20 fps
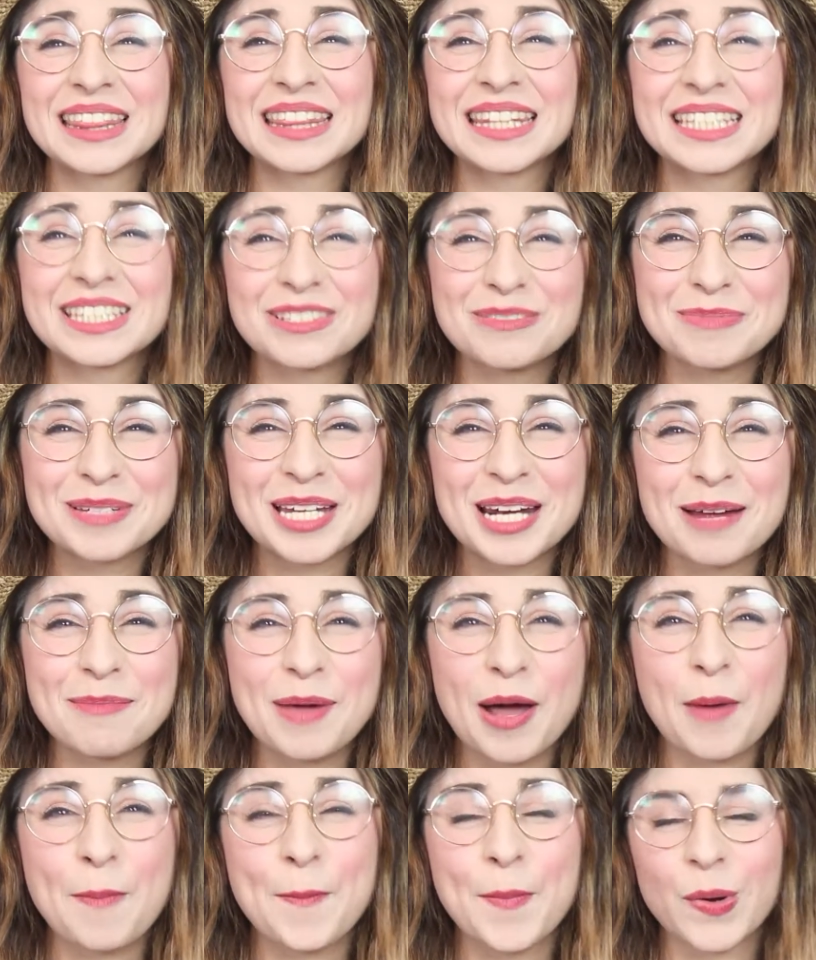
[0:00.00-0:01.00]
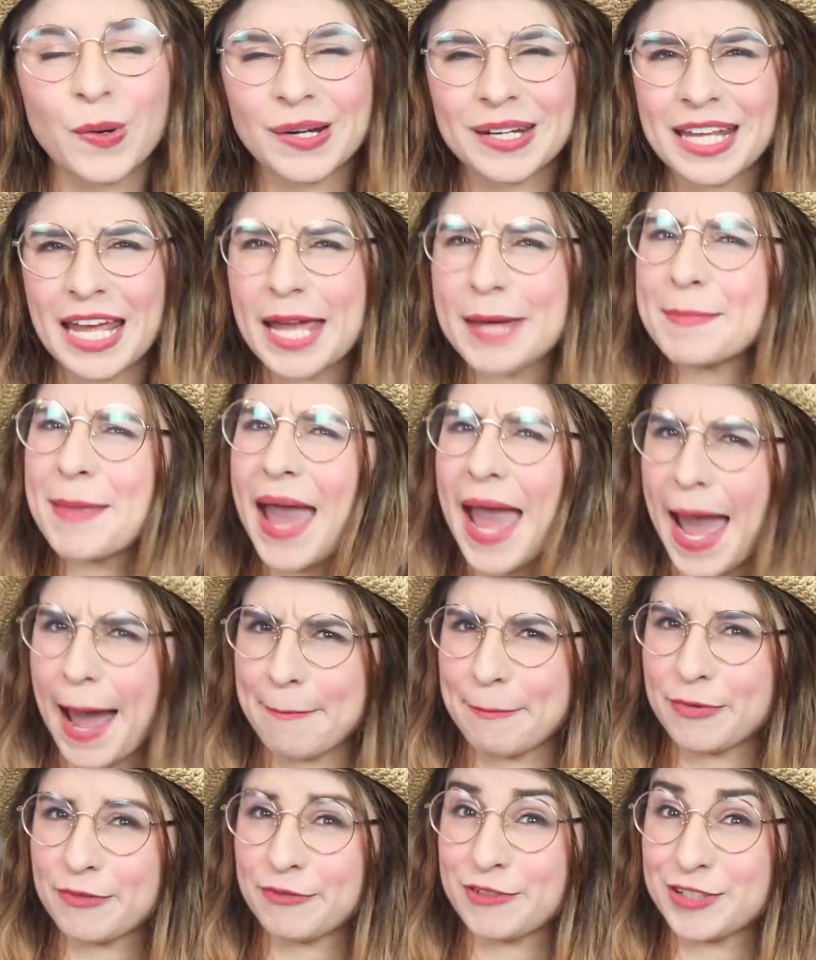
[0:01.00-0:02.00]
little bit about board game
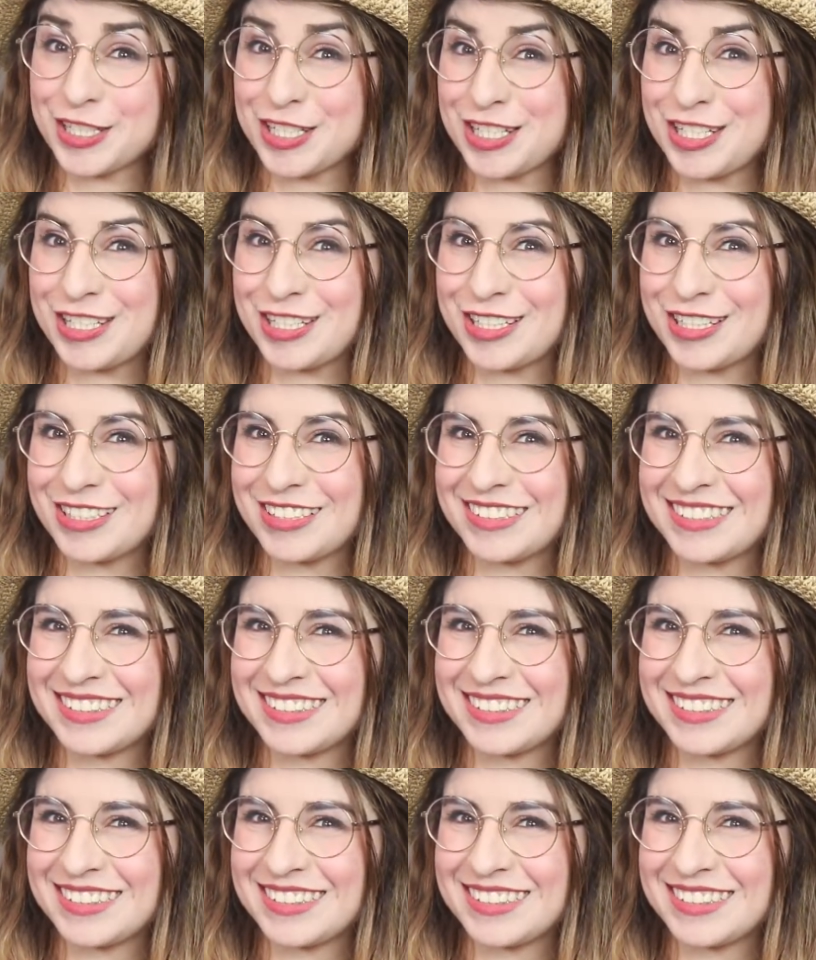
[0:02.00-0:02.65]
app fatigue.